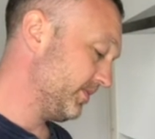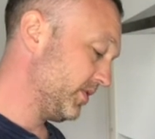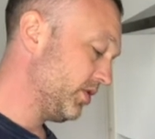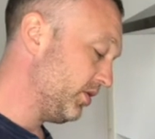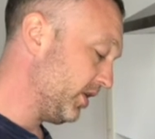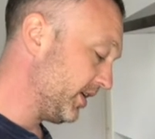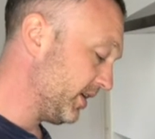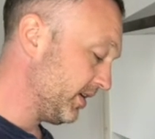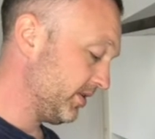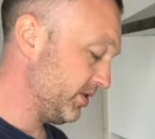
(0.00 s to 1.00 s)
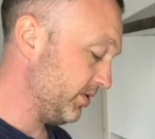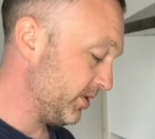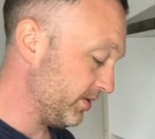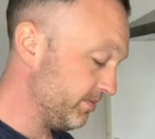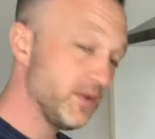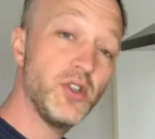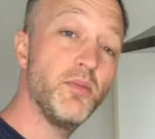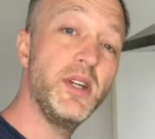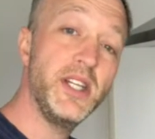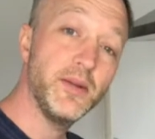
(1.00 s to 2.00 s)
do a
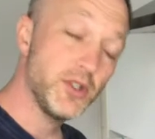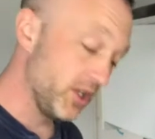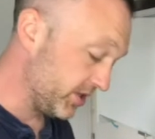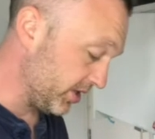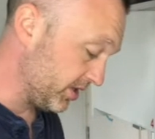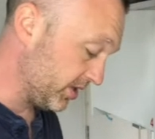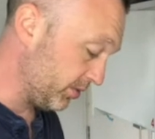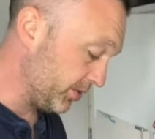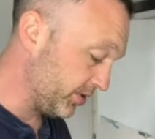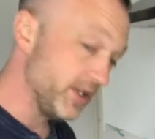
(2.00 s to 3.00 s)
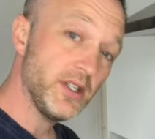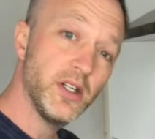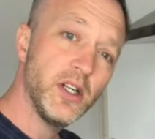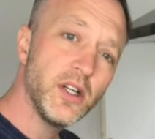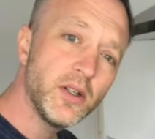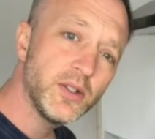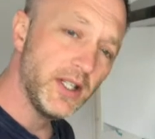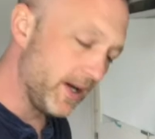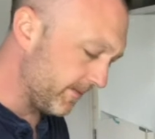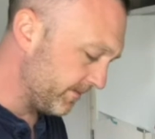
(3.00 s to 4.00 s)
medium-sized dice. So what we do is, see
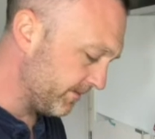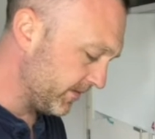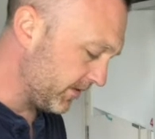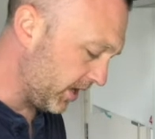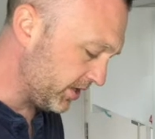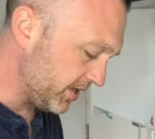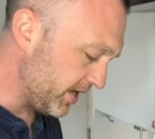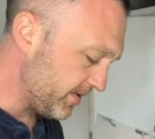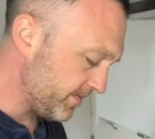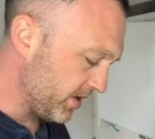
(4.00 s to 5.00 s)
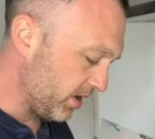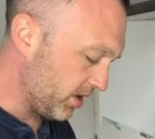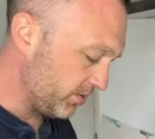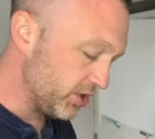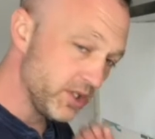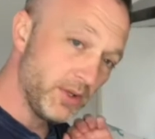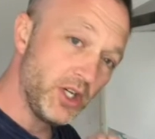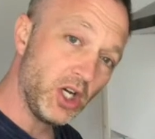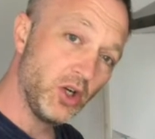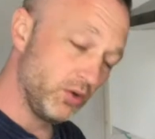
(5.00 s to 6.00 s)
that onion there, and I'm using my
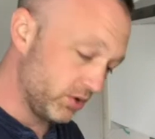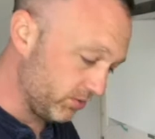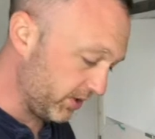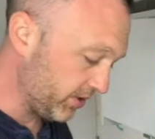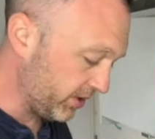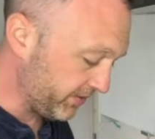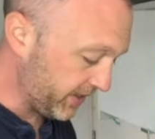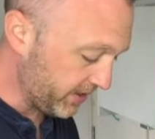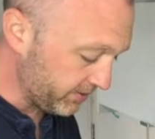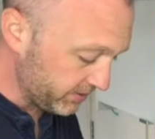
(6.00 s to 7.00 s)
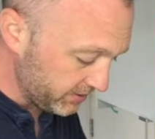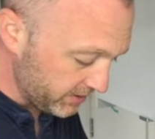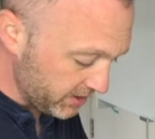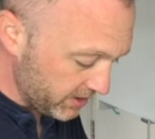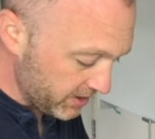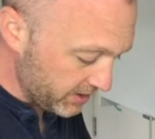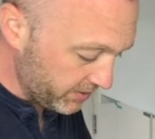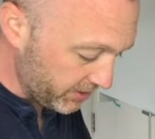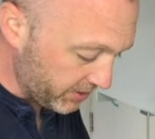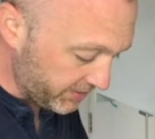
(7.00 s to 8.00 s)
knuckle to run the knife down. So we
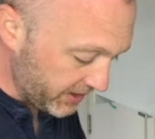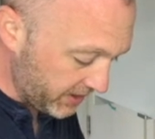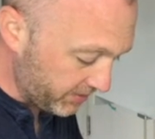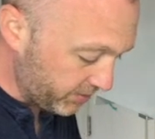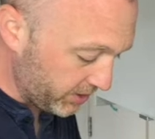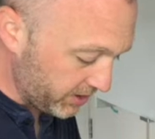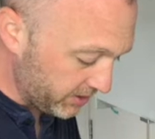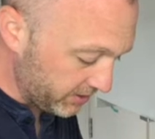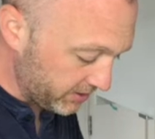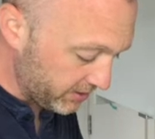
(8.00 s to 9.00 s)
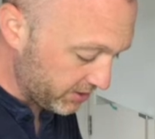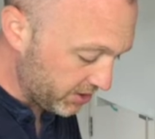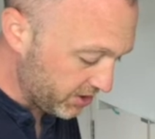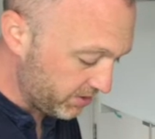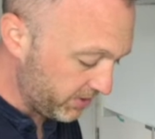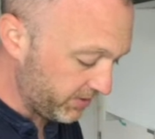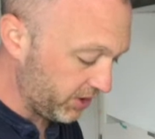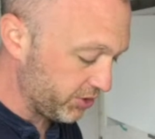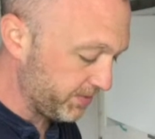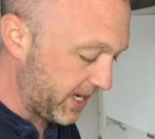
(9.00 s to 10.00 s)
run the knife down, 1, 2, move the
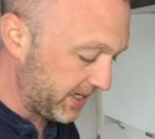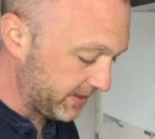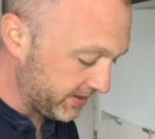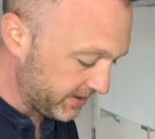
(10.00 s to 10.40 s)
knuckles back,